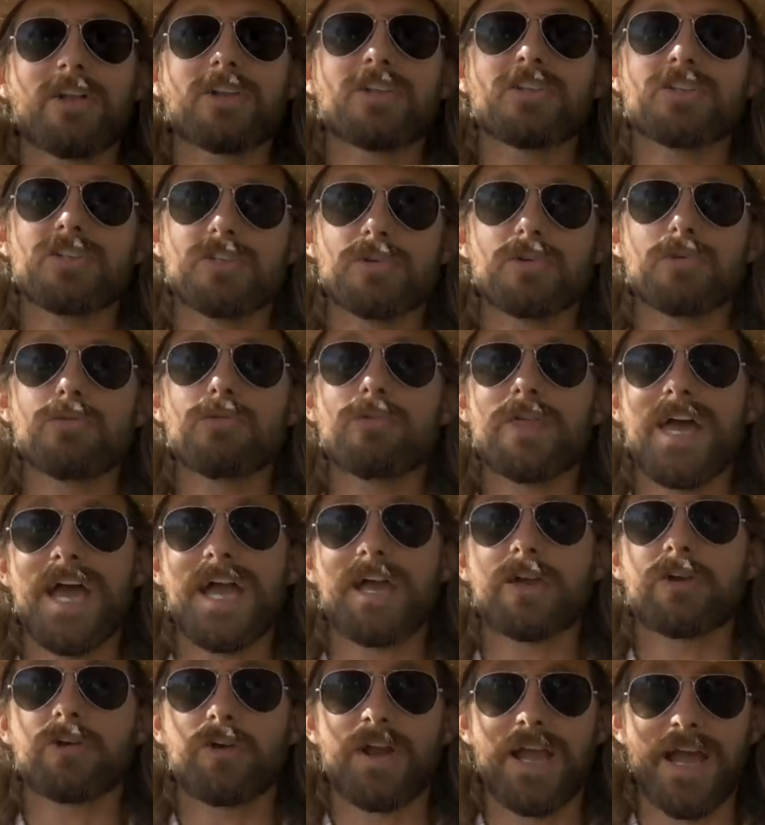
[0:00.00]
to do that
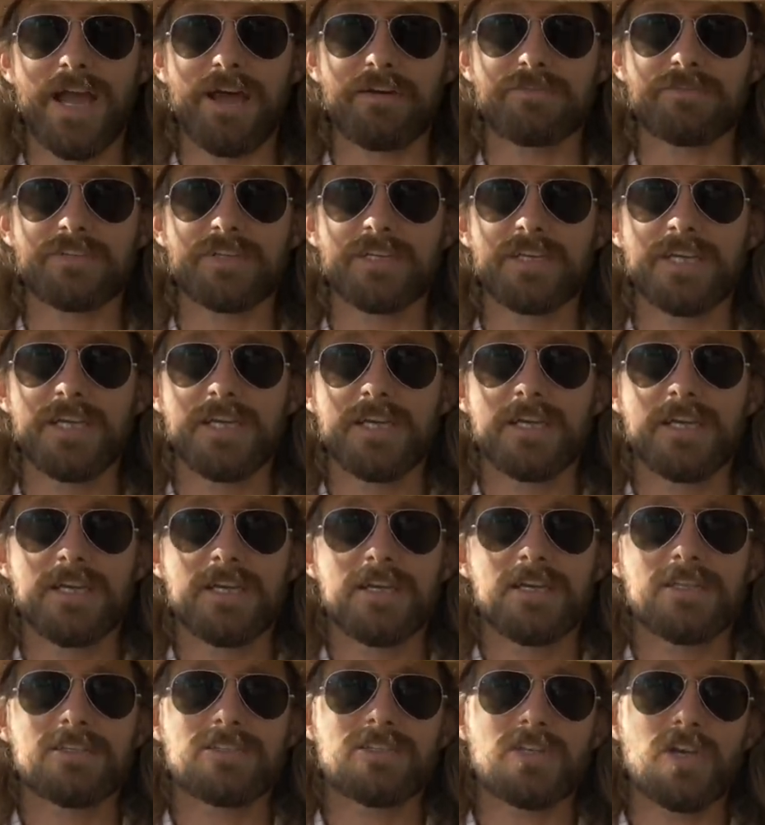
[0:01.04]
craft.
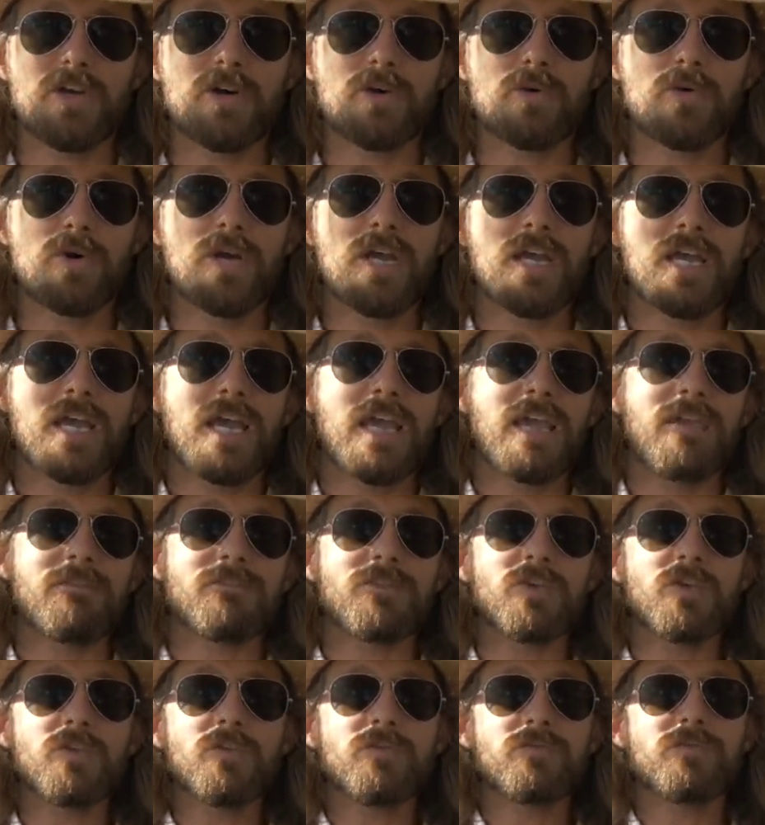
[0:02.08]
So if
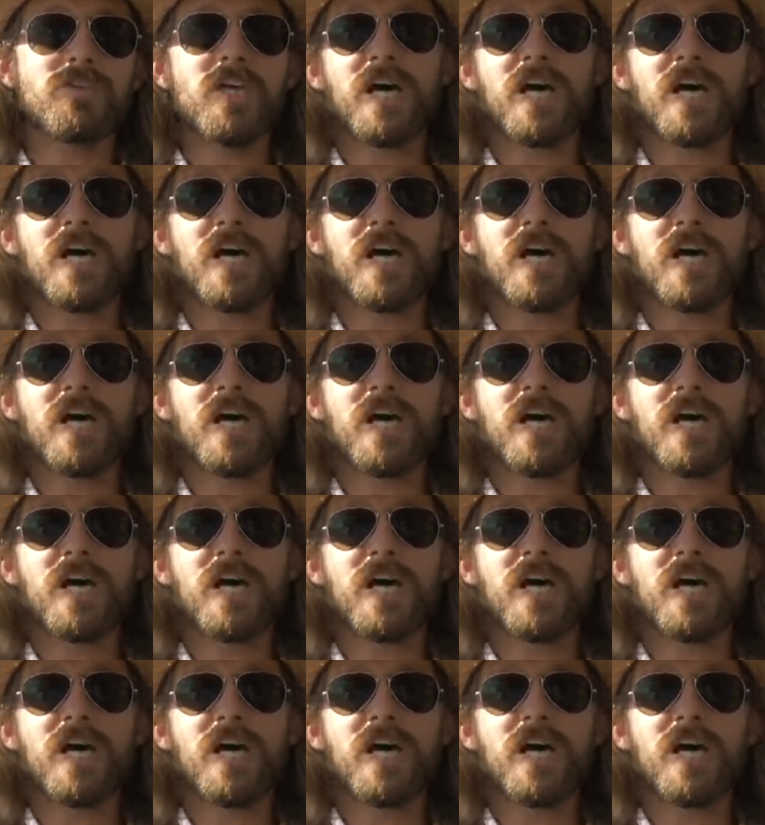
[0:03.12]
you've